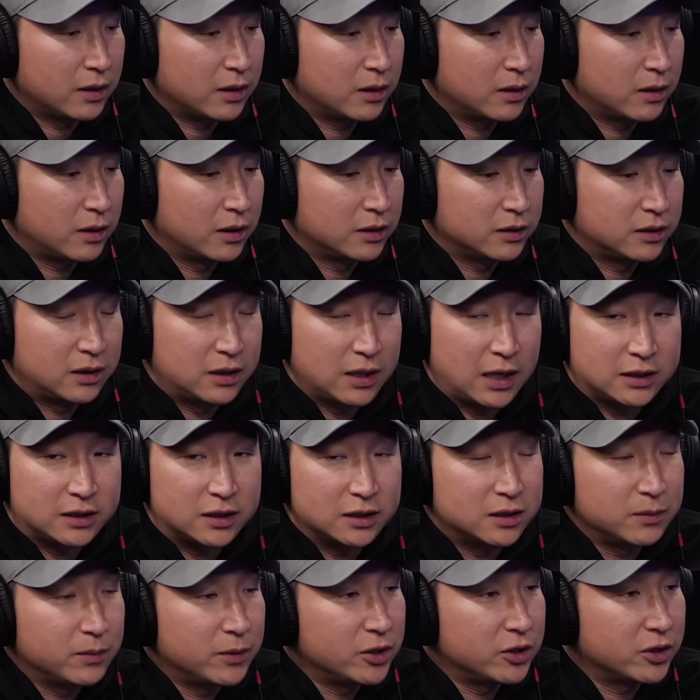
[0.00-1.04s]
That
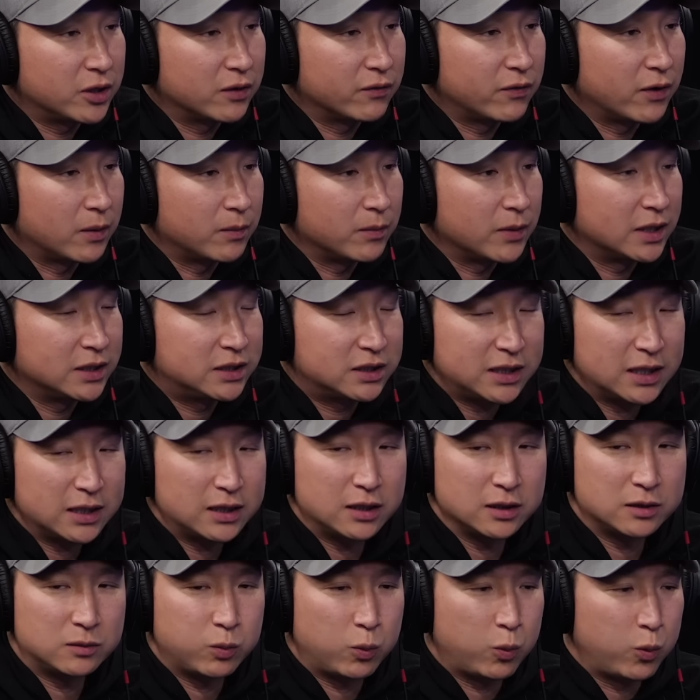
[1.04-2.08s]
doesn't mean you give up. It's like
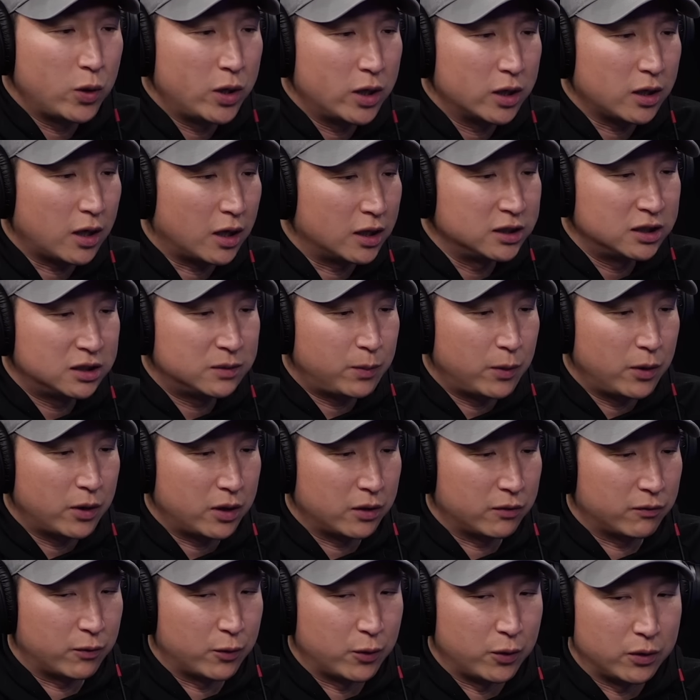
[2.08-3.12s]
this weird
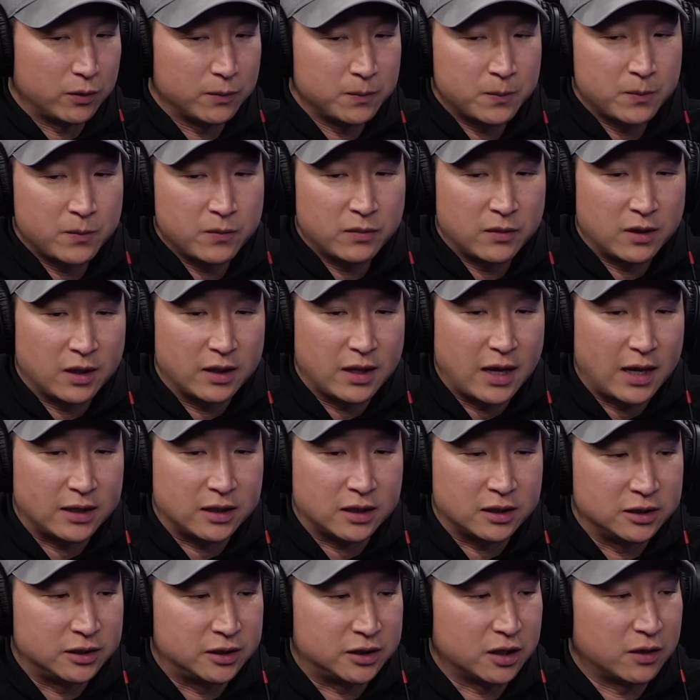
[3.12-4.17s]
unspoken rule that
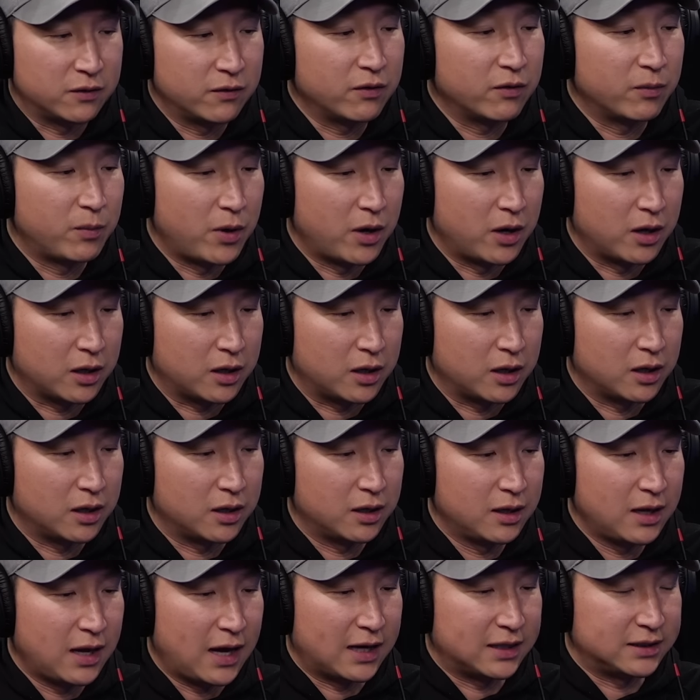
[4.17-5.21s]
conservative America
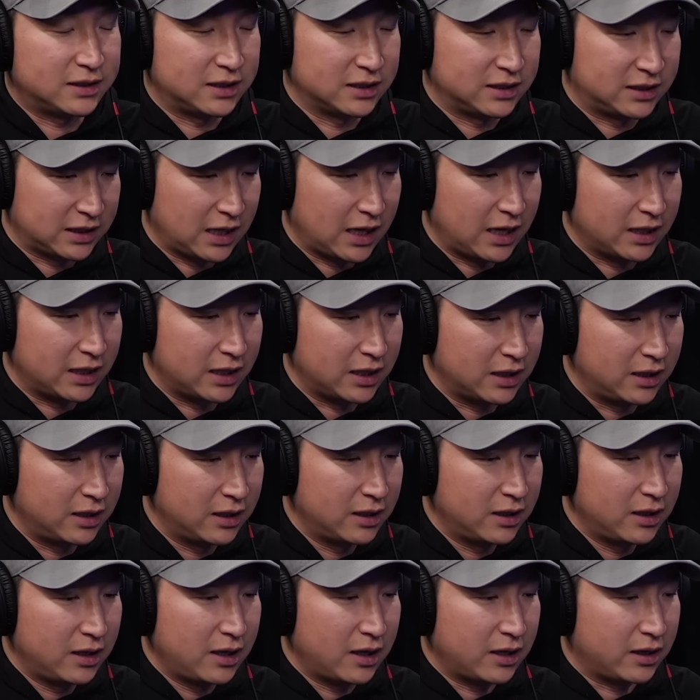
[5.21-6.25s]
has decided
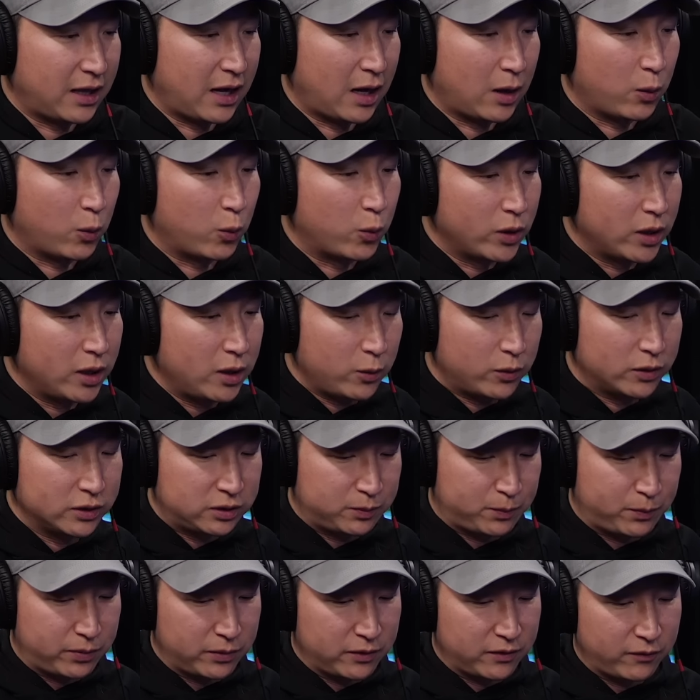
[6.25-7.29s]
that we will
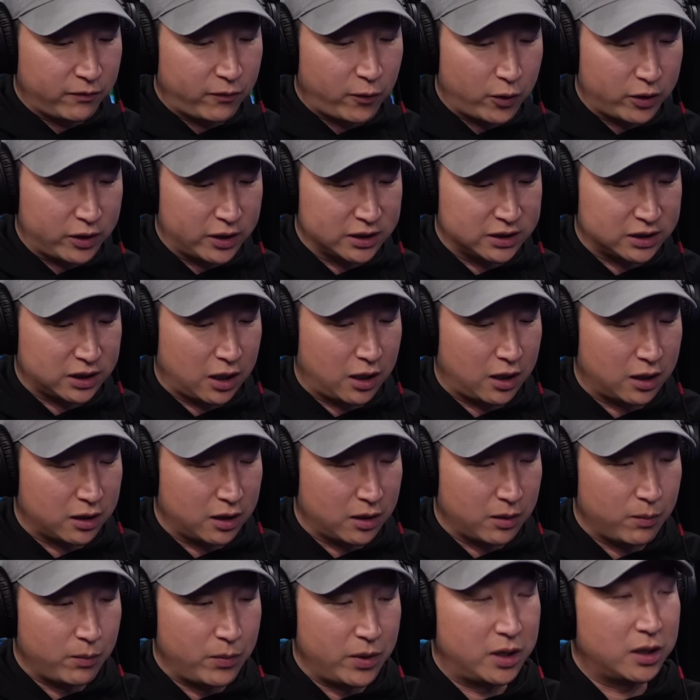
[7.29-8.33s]
focus
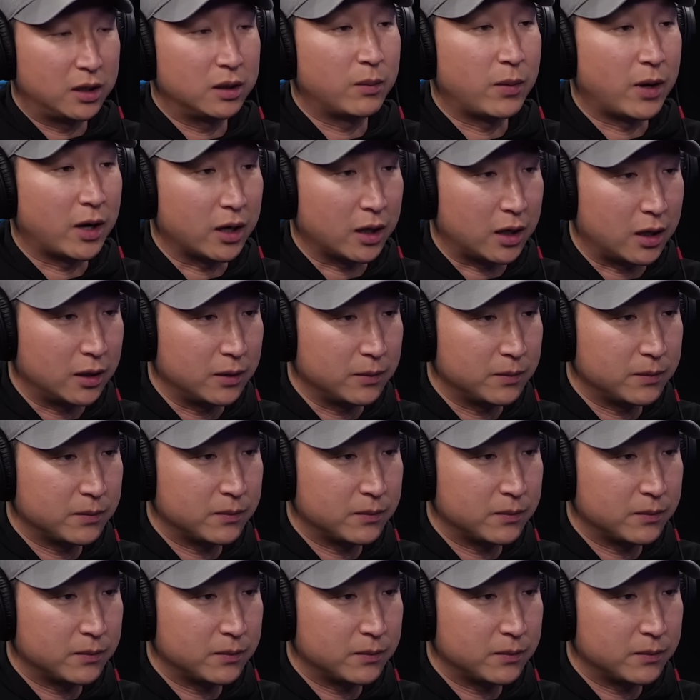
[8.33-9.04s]
on middle America